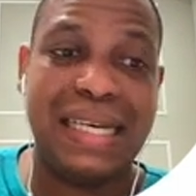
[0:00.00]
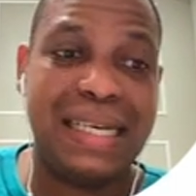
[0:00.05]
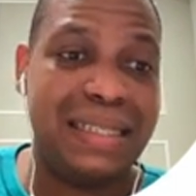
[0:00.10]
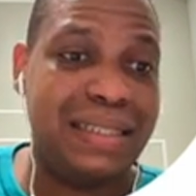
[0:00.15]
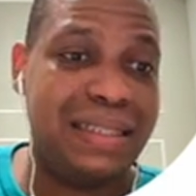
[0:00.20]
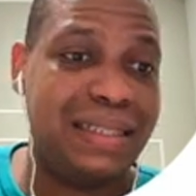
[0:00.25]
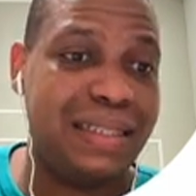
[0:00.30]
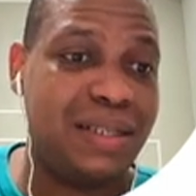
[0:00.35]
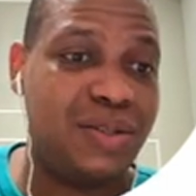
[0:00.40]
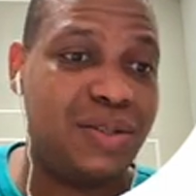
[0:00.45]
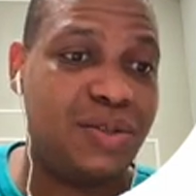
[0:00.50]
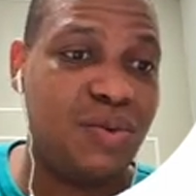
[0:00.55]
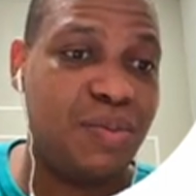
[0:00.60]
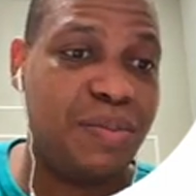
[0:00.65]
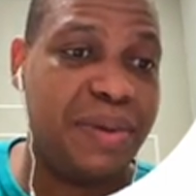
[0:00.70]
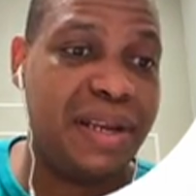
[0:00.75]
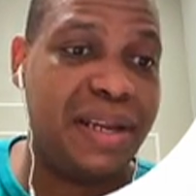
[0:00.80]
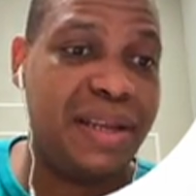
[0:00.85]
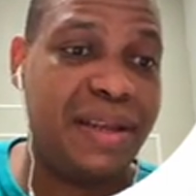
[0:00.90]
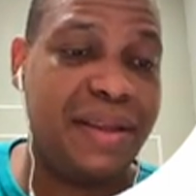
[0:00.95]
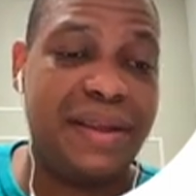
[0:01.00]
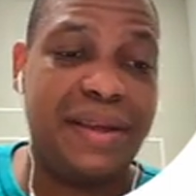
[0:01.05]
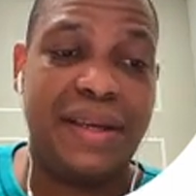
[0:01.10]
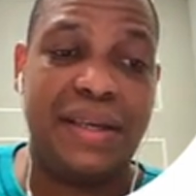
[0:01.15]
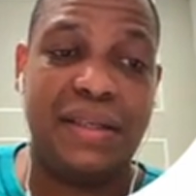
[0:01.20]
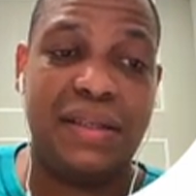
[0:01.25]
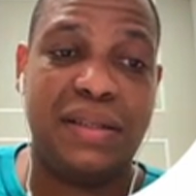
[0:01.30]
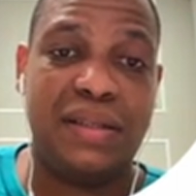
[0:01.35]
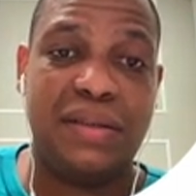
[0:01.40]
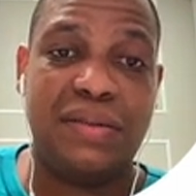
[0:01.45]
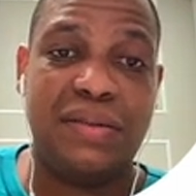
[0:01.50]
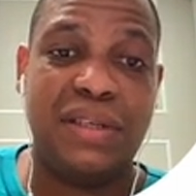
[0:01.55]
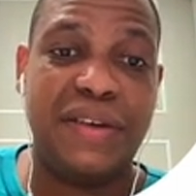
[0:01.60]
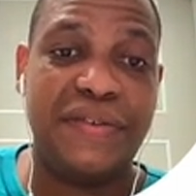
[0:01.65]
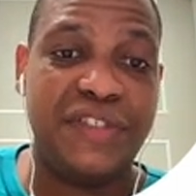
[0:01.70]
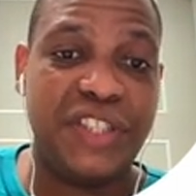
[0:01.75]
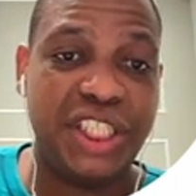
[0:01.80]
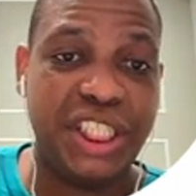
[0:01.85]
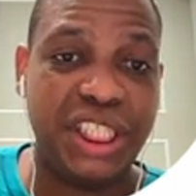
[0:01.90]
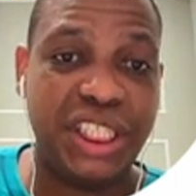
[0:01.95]
There's just so many things. You have
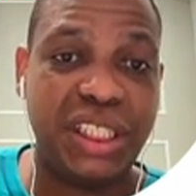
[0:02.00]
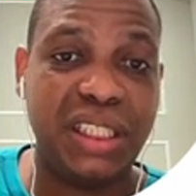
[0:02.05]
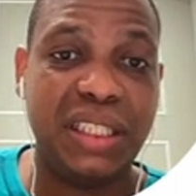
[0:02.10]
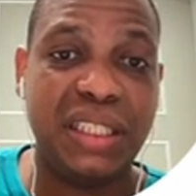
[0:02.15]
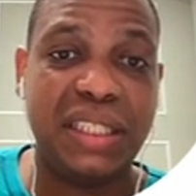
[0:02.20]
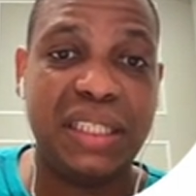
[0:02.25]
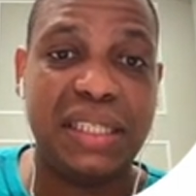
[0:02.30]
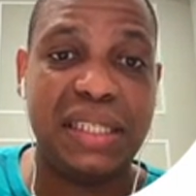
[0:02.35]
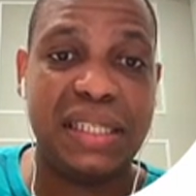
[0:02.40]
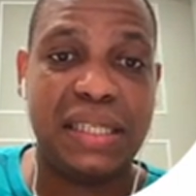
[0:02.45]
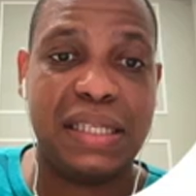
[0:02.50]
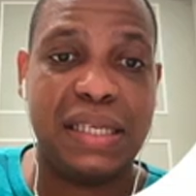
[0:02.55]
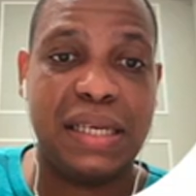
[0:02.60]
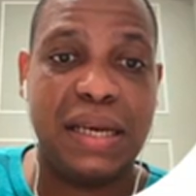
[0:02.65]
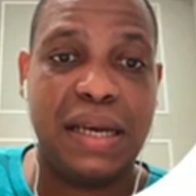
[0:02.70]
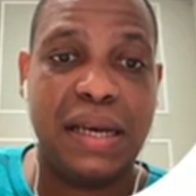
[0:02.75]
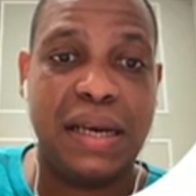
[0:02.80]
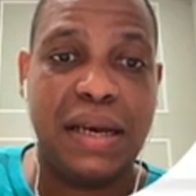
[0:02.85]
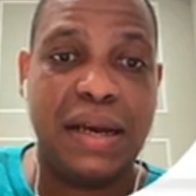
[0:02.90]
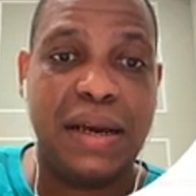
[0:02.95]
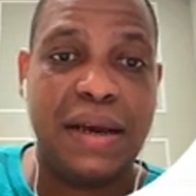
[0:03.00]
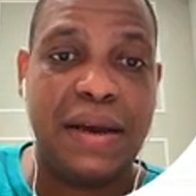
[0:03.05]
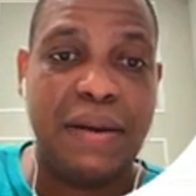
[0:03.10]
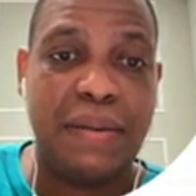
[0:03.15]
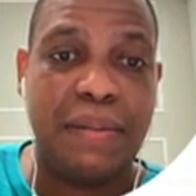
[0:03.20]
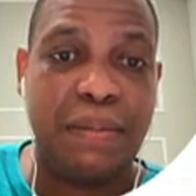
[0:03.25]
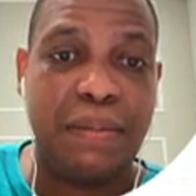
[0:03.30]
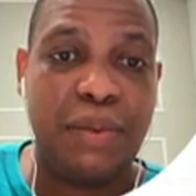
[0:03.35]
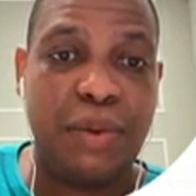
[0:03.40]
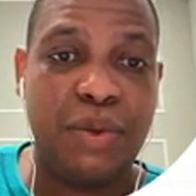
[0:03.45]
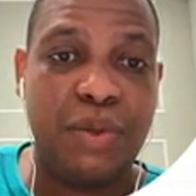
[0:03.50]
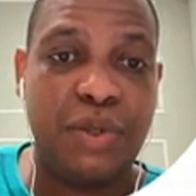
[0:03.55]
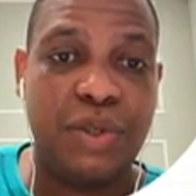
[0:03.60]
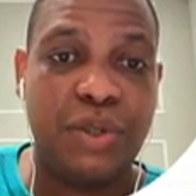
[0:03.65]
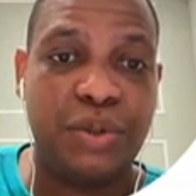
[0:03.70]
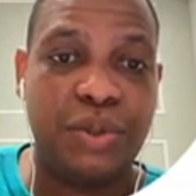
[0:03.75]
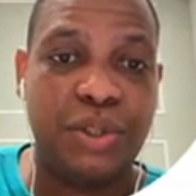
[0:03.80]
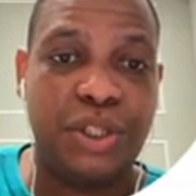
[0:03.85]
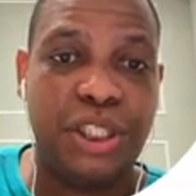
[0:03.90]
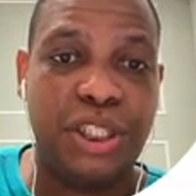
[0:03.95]
sheets,
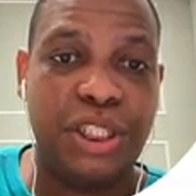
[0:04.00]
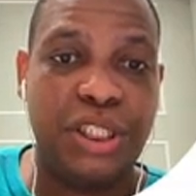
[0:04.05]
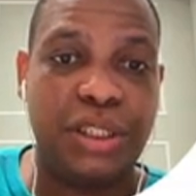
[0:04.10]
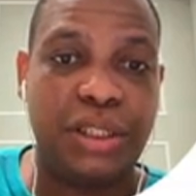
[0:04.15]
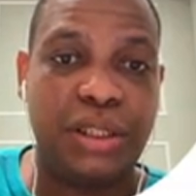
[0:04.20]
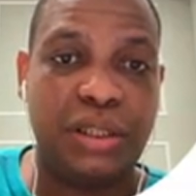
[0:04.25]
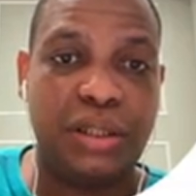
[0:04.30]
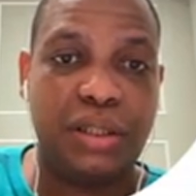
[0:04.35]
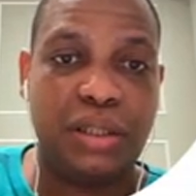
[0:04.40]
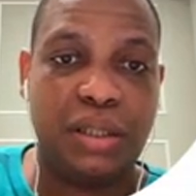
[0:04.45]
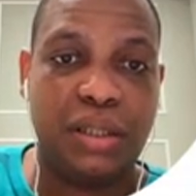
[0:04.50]
model sheets,